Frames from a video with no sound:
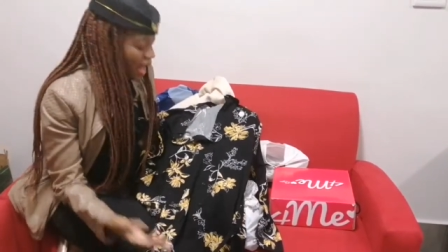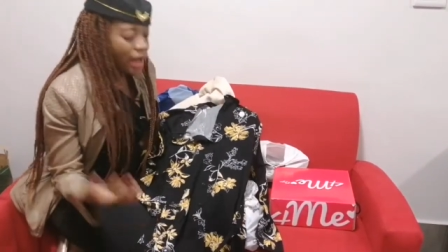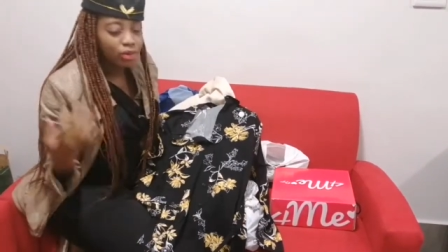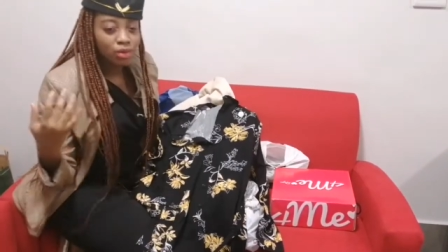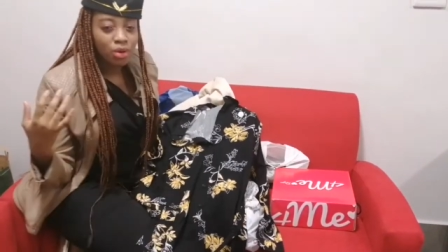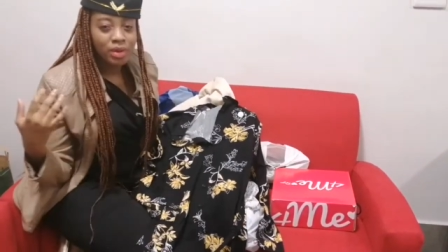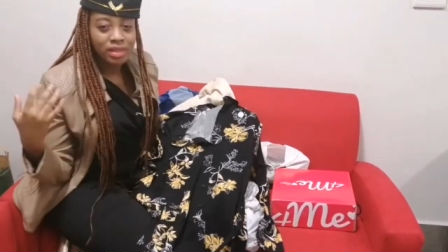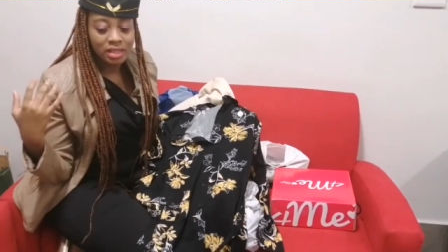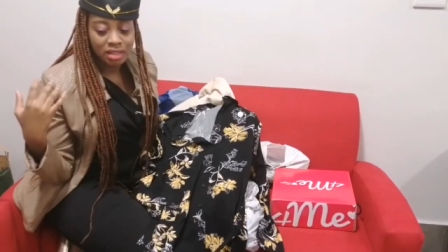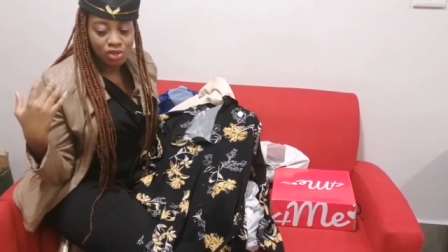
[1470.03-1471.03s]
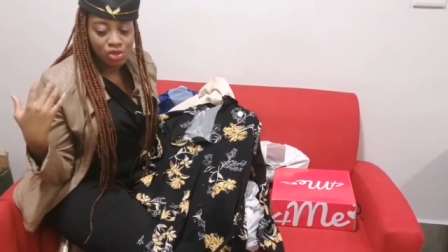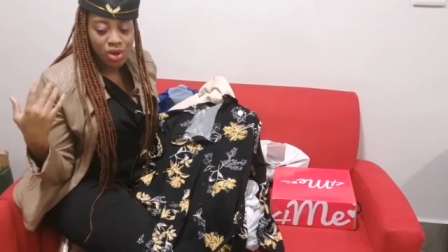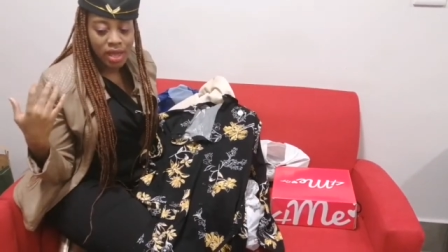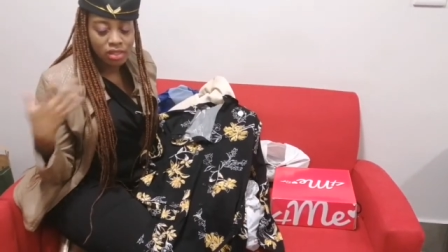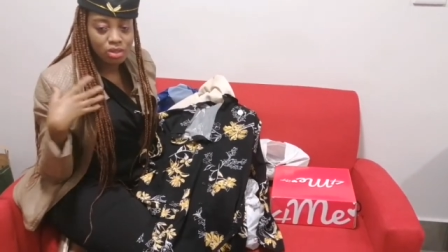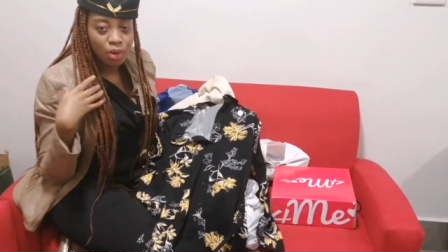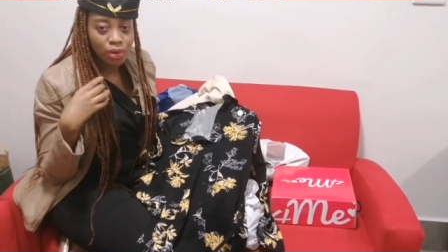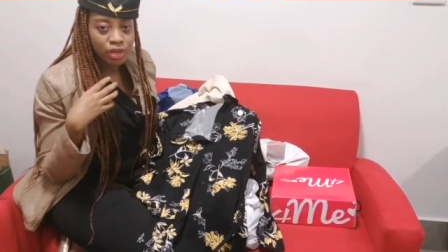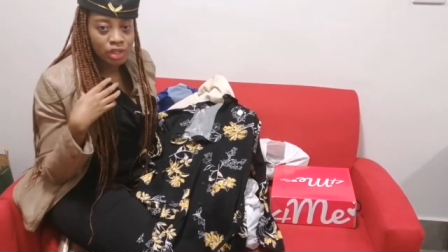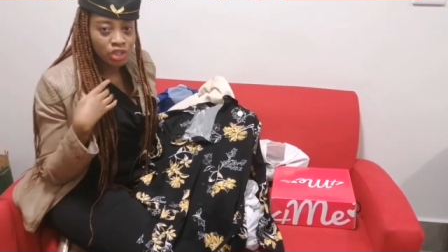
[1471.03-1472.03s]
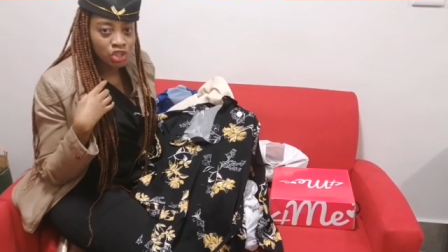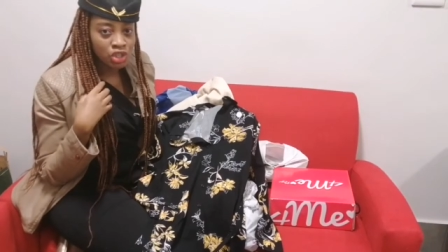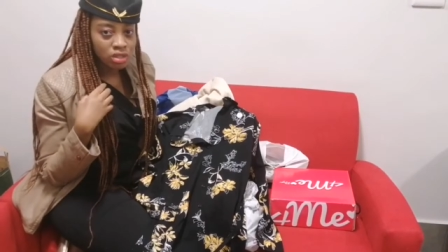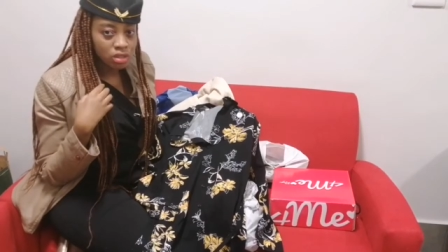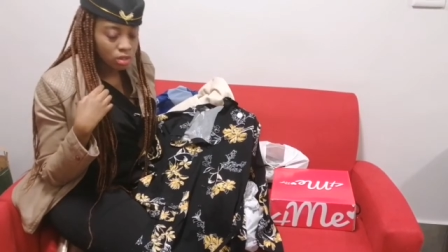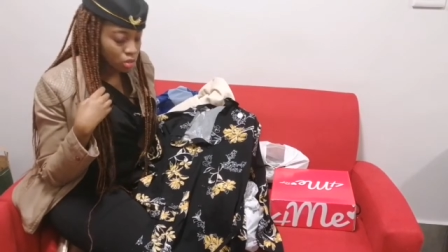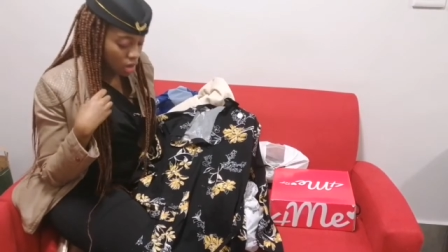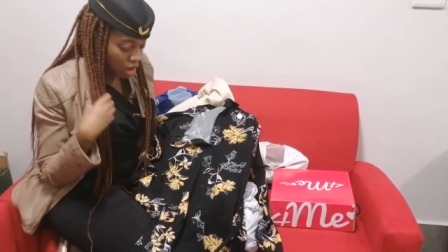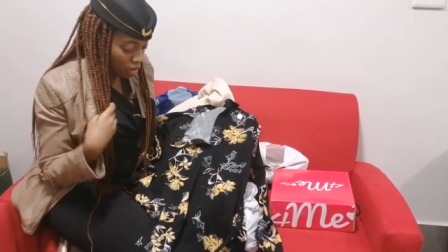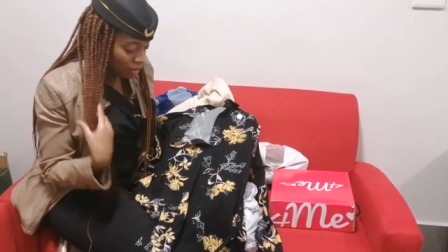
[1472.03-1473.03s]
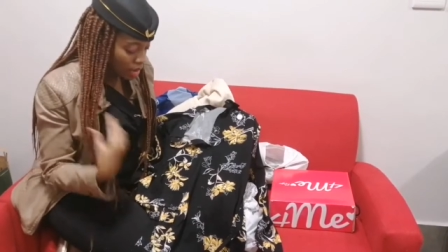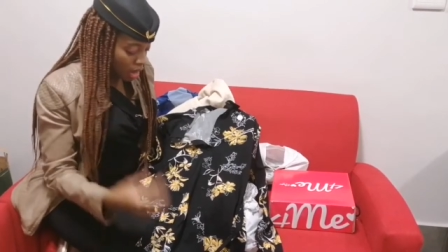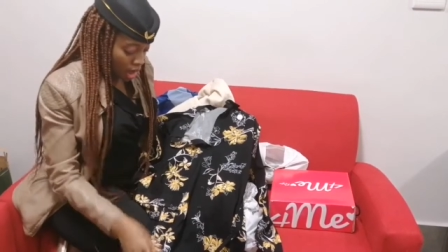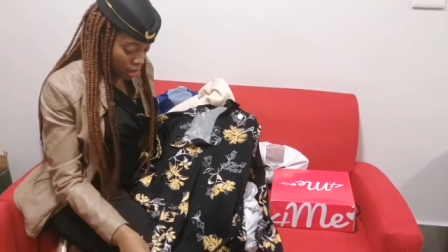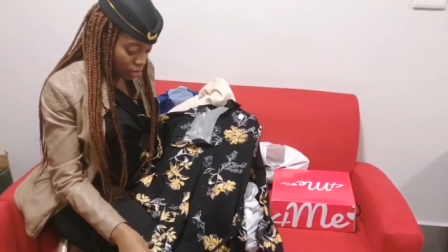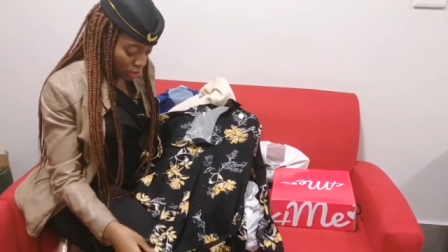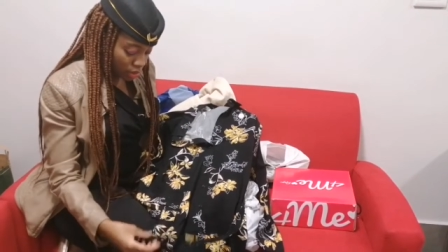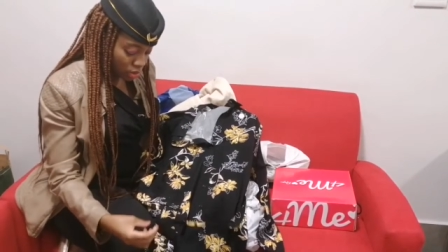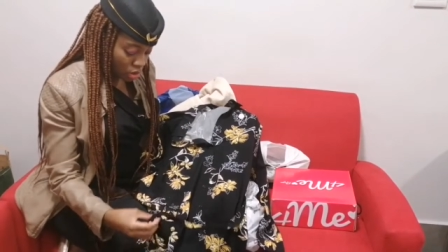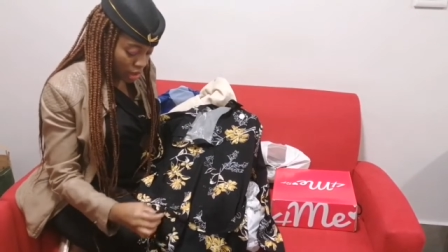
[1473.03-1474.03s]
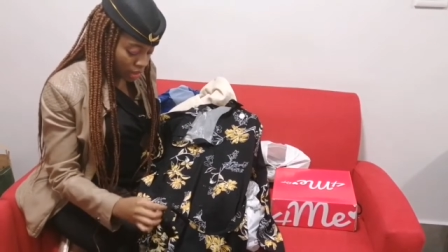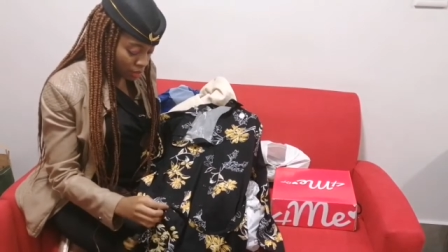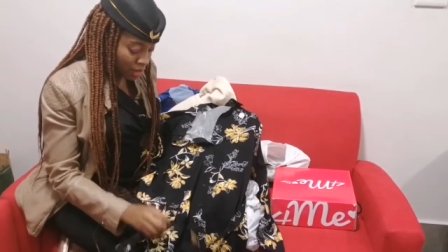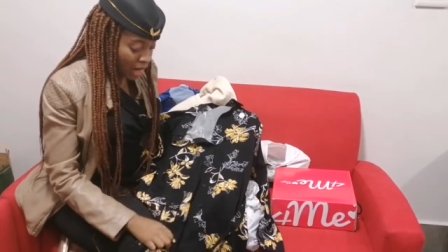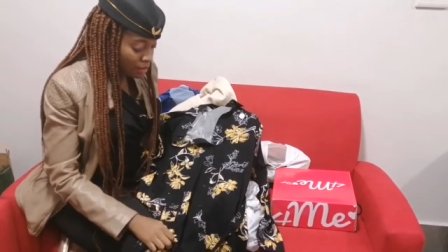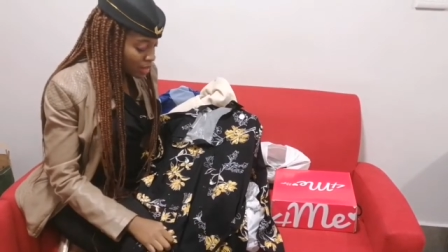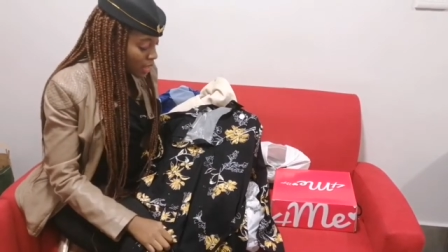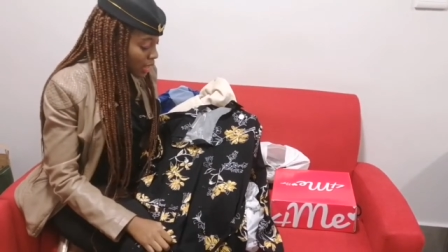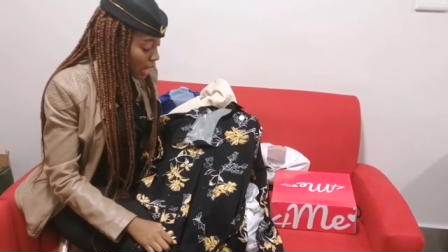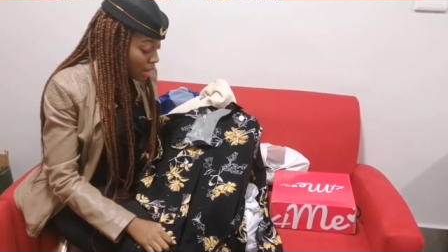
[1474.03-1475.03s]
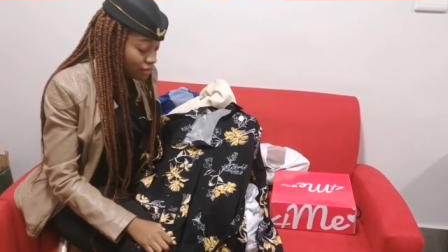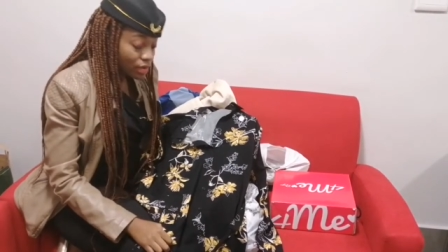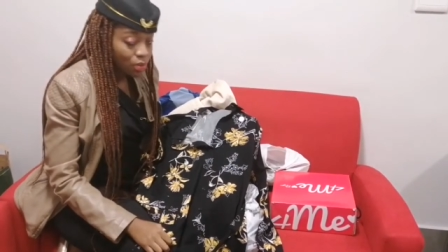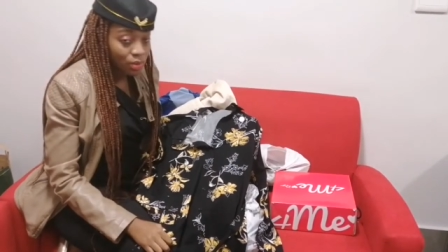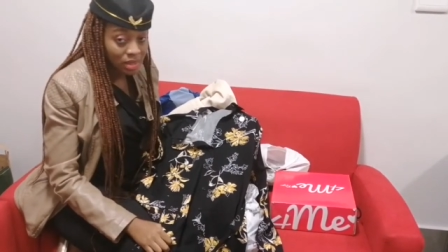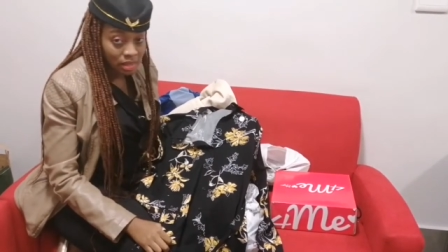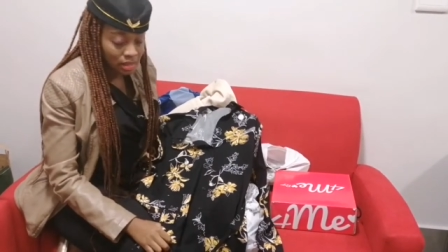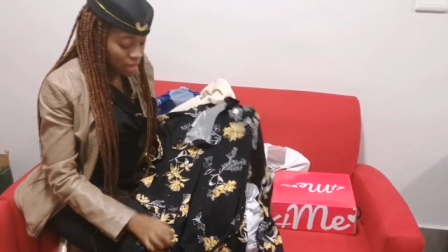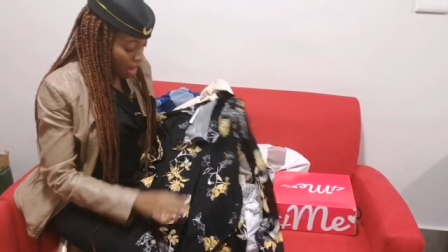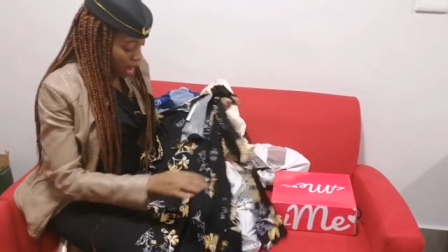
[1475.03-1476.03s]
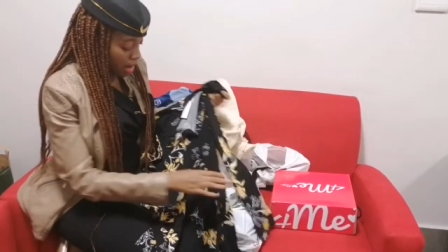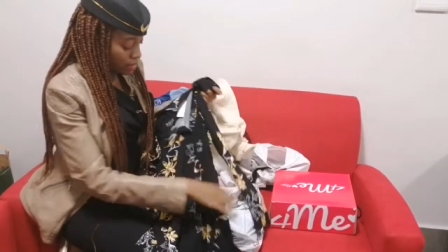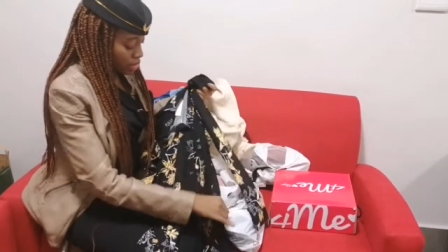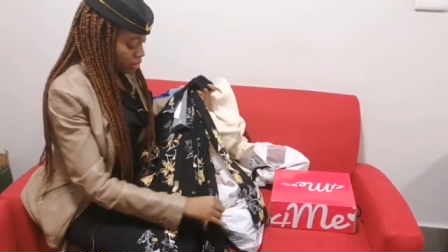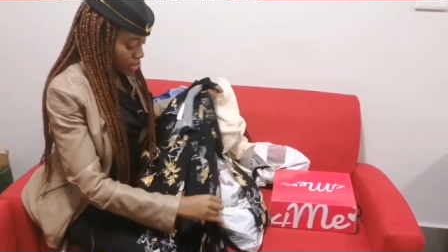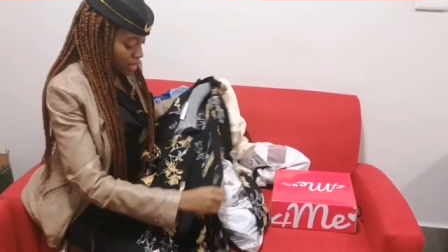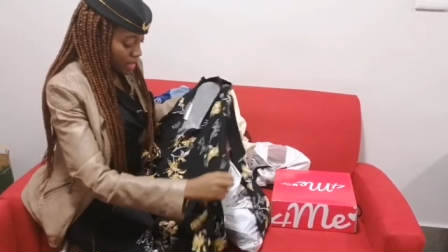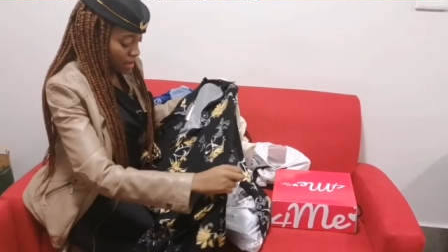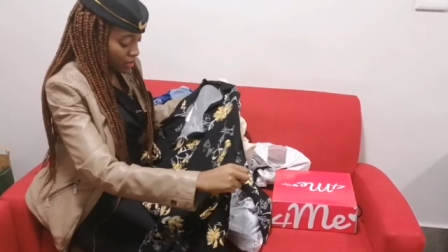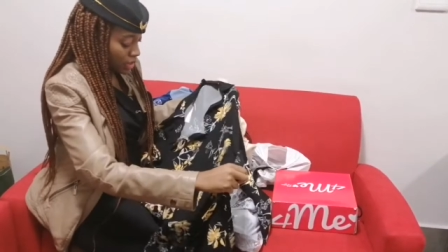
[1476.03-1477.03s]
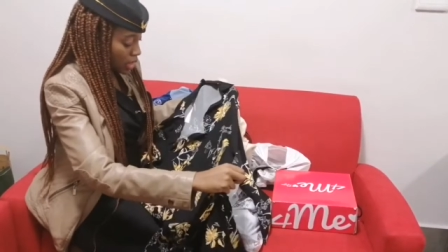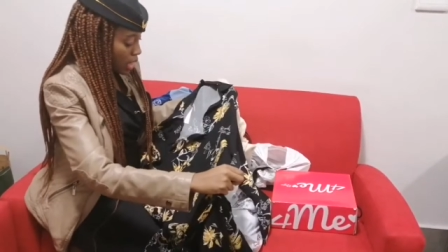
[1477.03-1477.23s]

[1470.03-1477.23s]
I don't know whether it's a dress or it's just a top. I don't know what to call it, but I'm in love with this. I really, really love it.